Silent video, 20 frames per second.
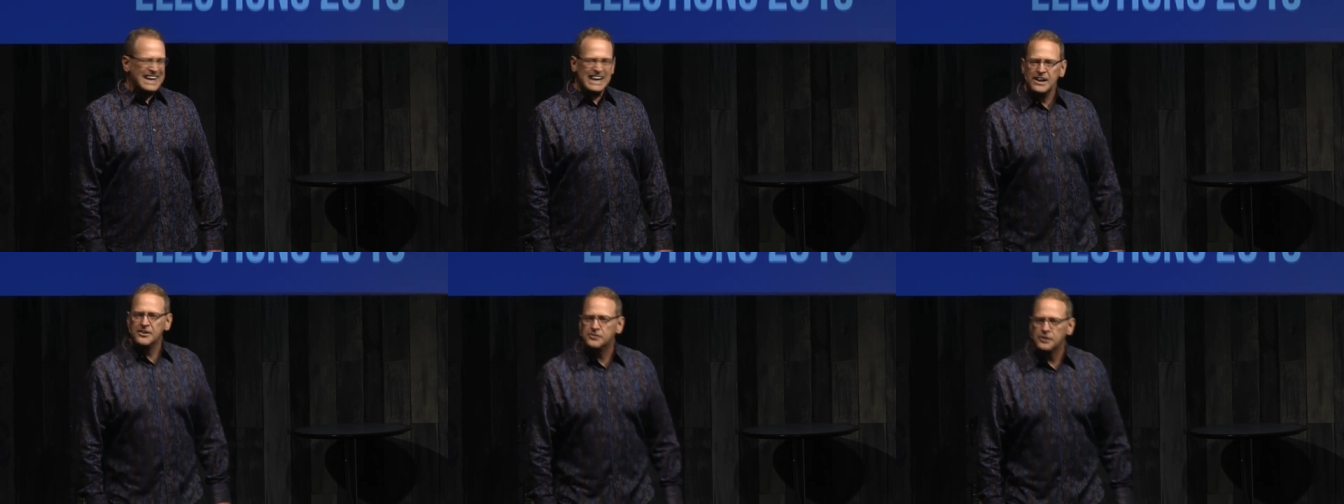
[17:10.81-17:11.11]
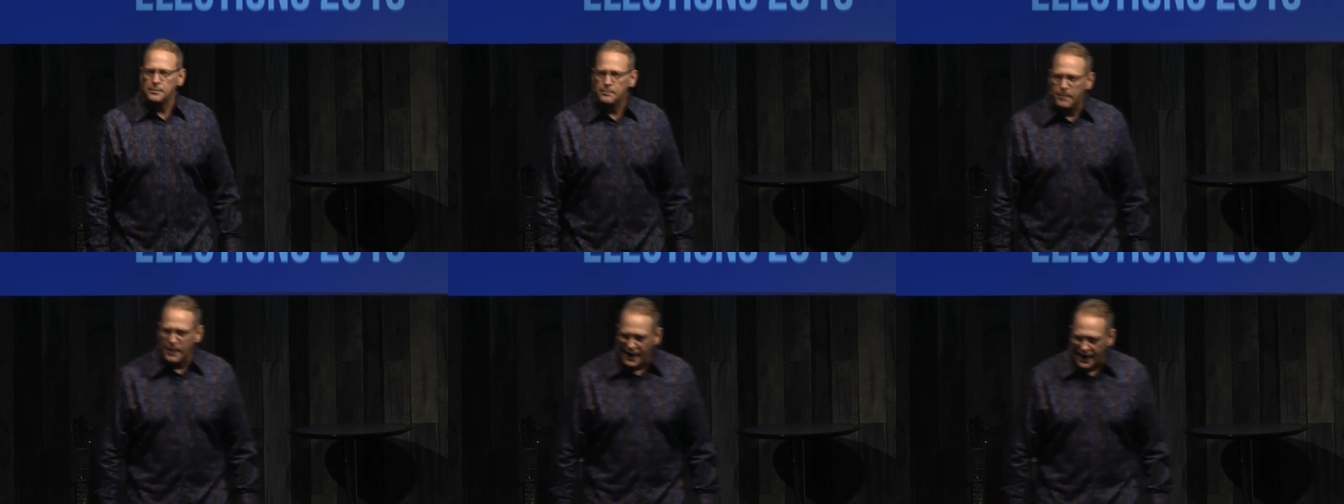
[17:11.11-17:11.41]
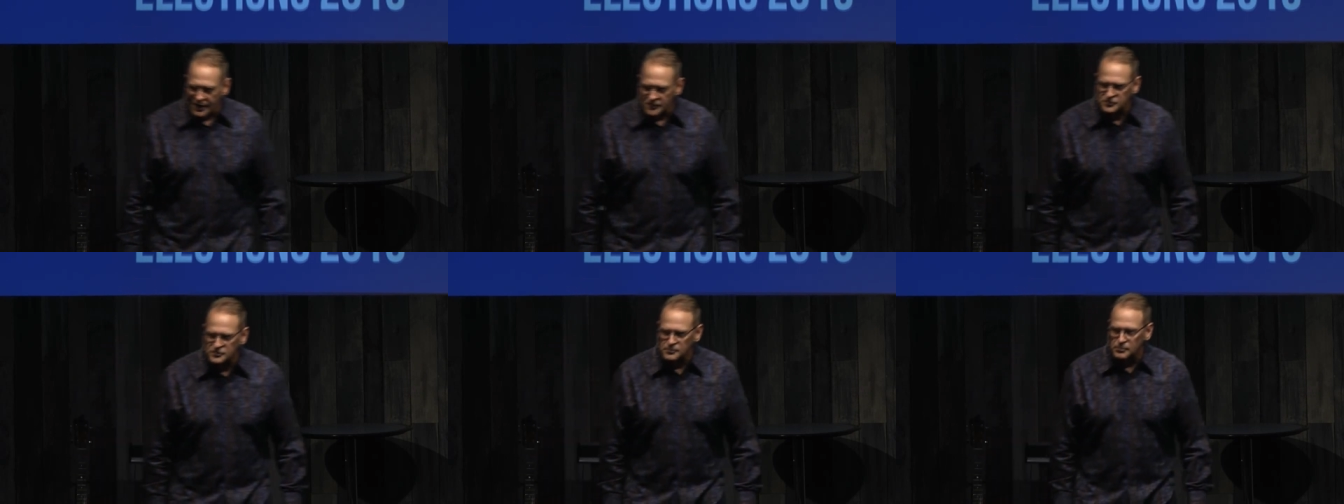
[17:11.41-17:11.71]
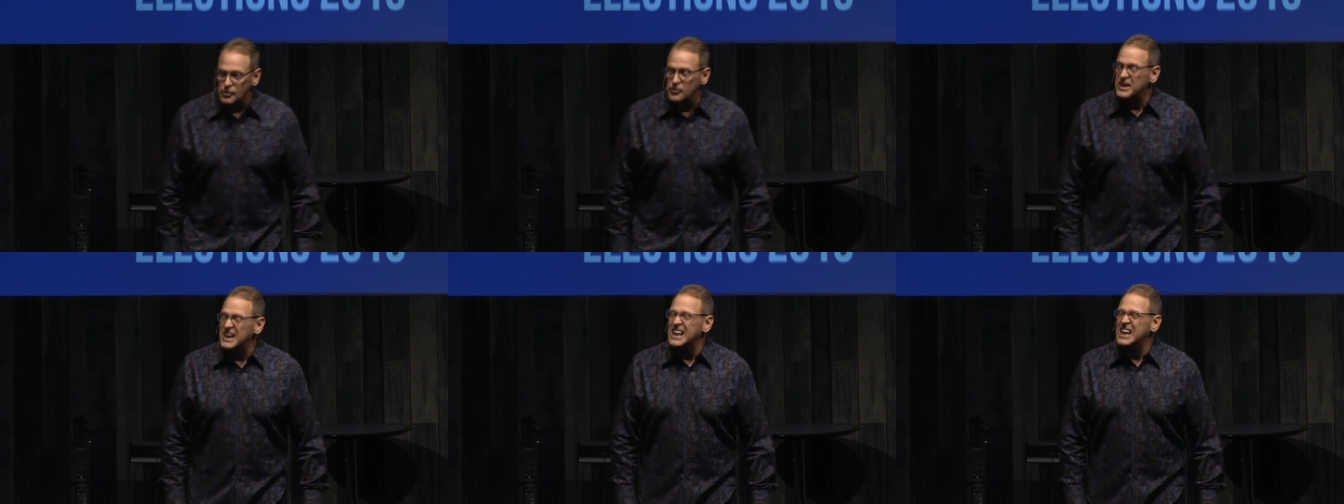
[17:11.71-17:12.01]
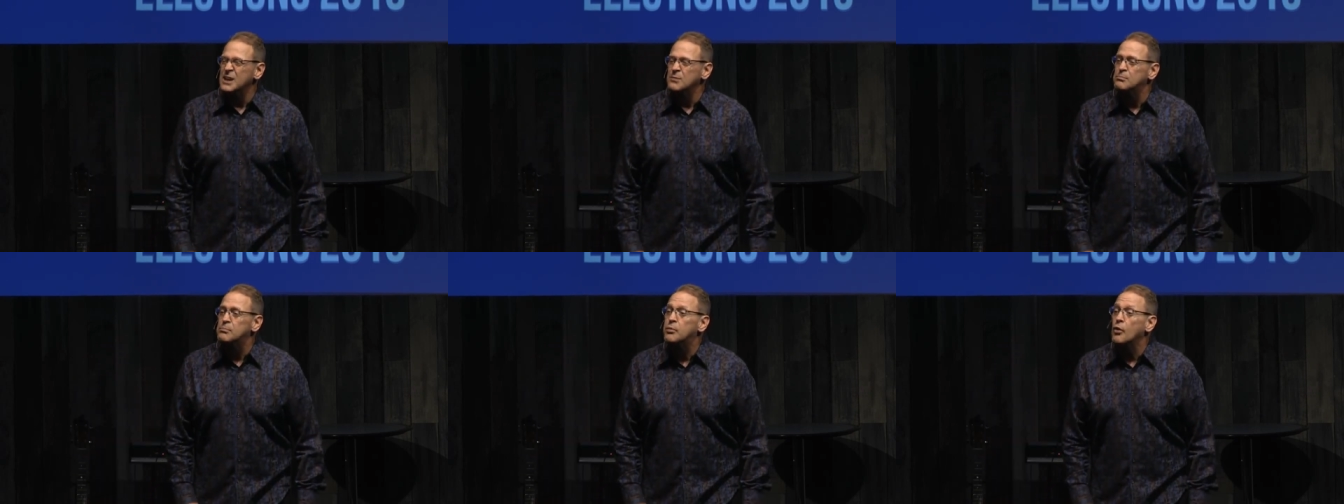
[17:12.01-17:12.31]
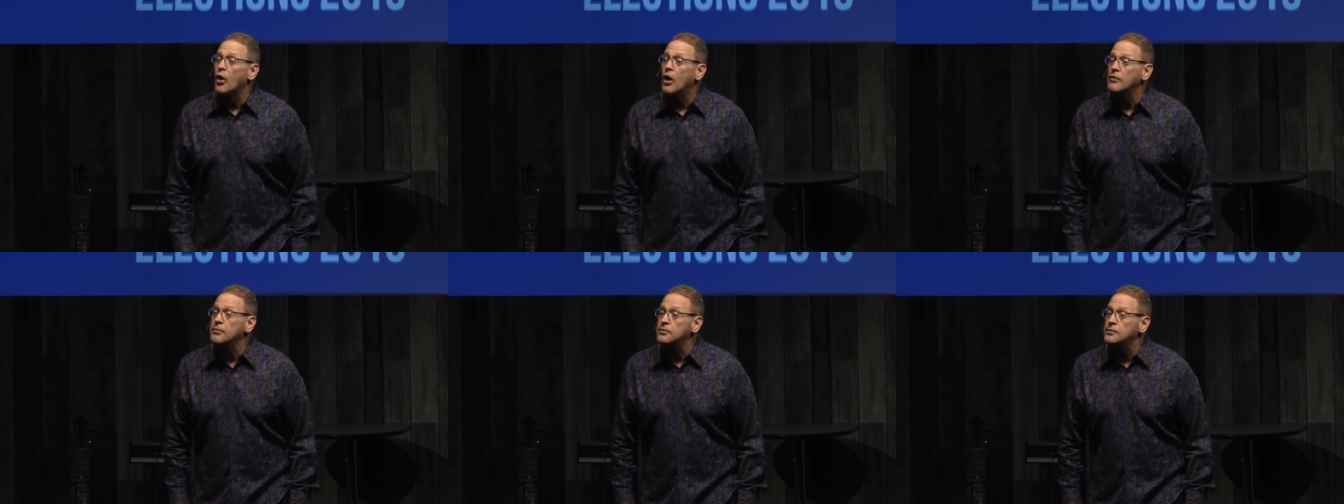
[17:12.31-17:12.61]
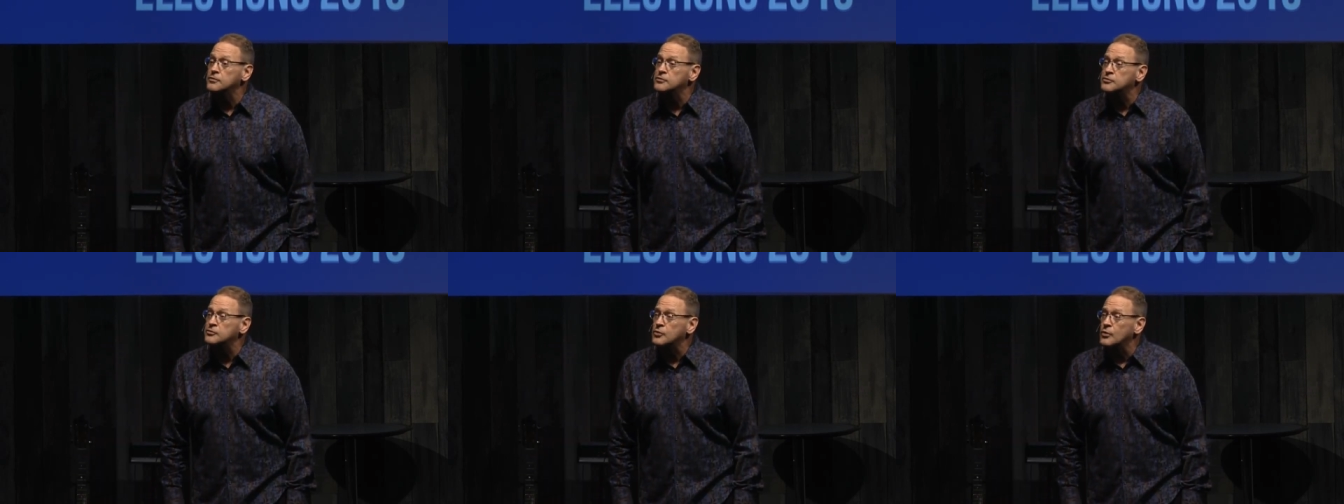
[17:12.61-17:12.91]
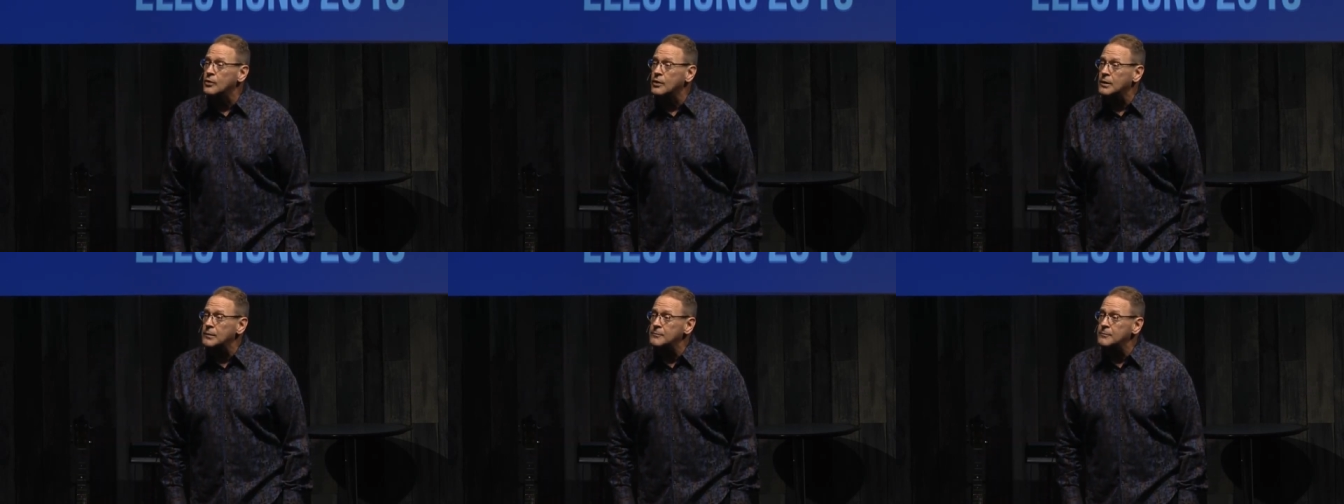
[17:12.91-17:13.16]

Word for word: Is it possible that he brought the storm